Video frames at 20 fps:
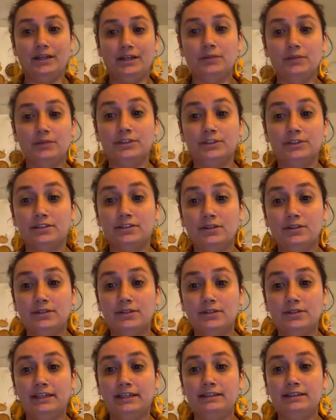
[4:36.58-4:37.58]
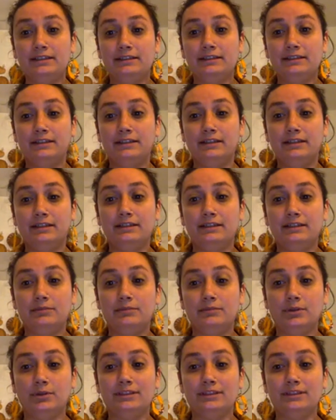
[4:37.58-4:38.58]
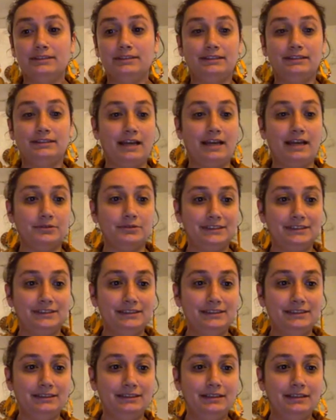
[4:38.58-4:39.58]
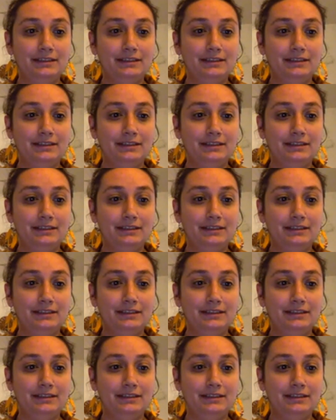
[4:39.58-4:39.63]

which is located in Burleson County,